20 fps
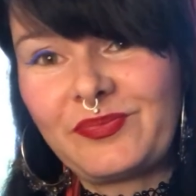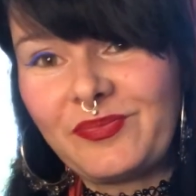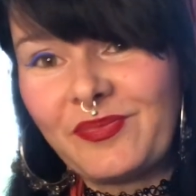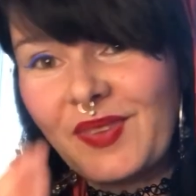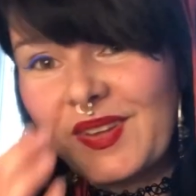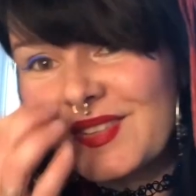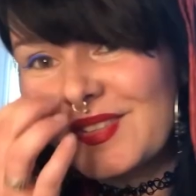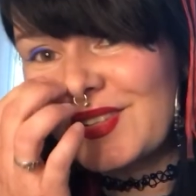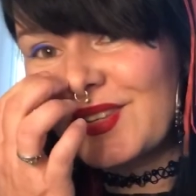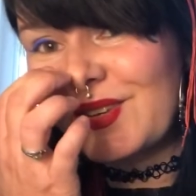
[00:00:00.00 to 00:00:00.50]

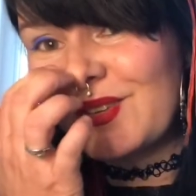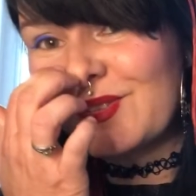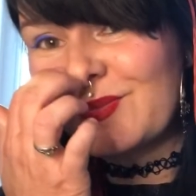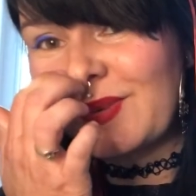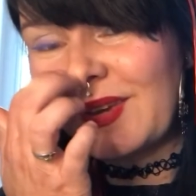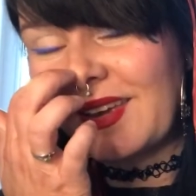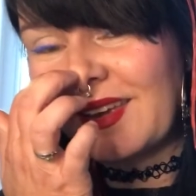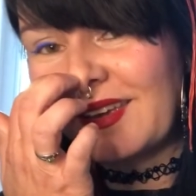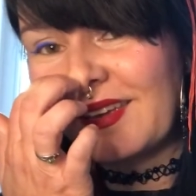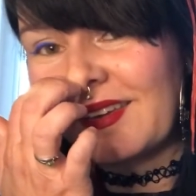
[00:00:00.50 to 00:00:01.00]
Excuse
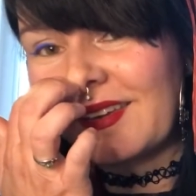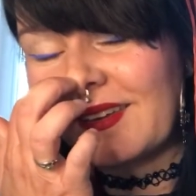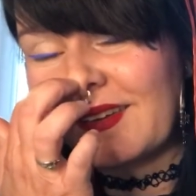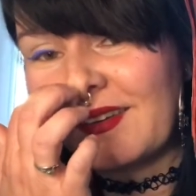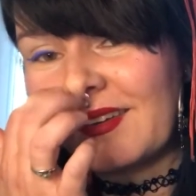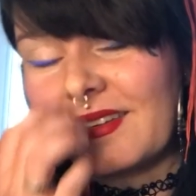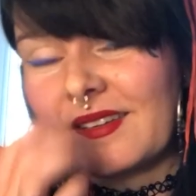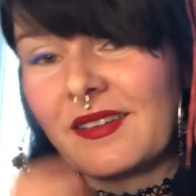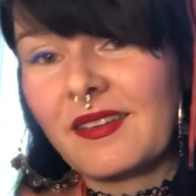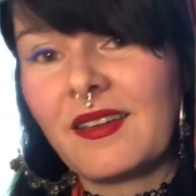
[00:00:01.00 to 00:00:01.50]
me.
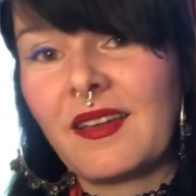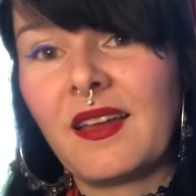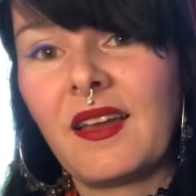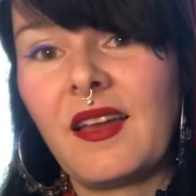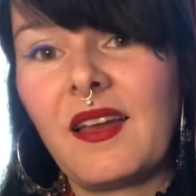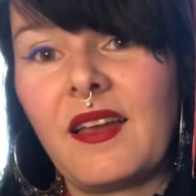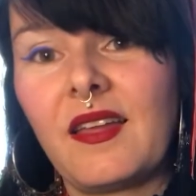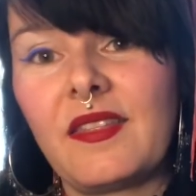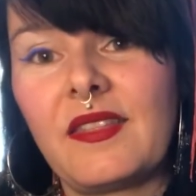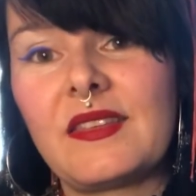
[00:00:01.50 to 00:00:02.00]

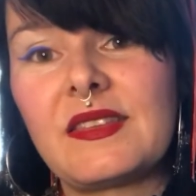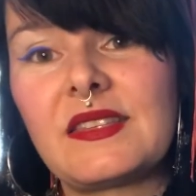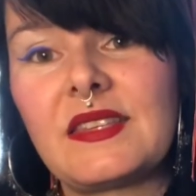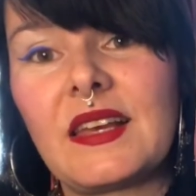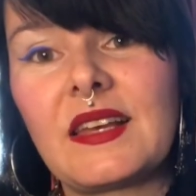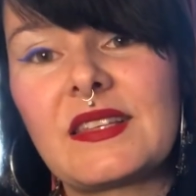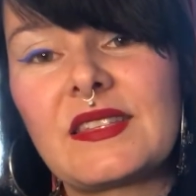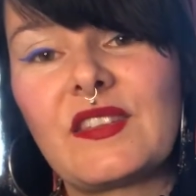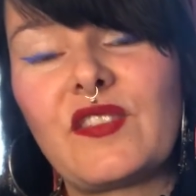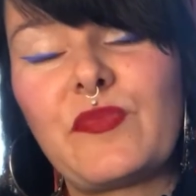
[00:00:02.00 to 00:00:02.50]
The
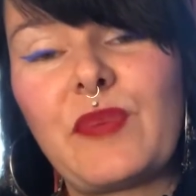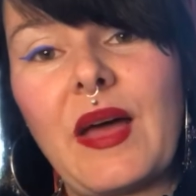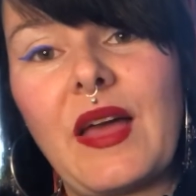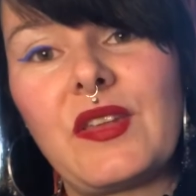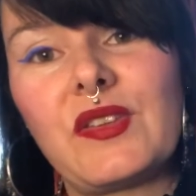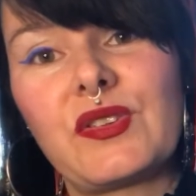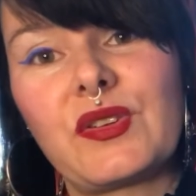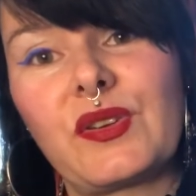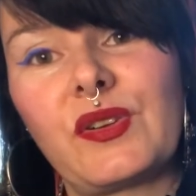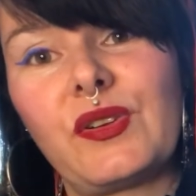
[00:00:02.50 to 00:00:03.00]
Six of
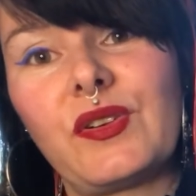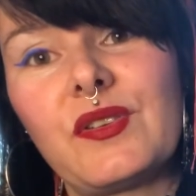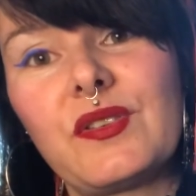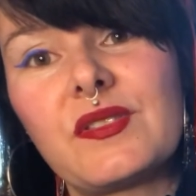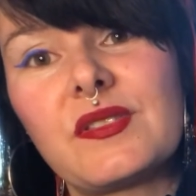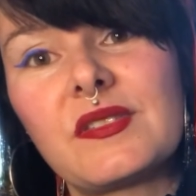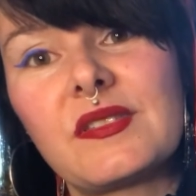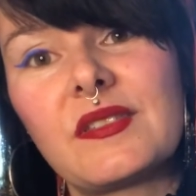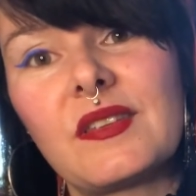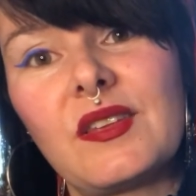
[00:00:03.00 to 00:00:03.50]

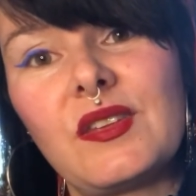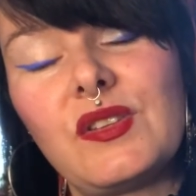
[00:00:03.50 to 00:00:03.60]
Pentacles.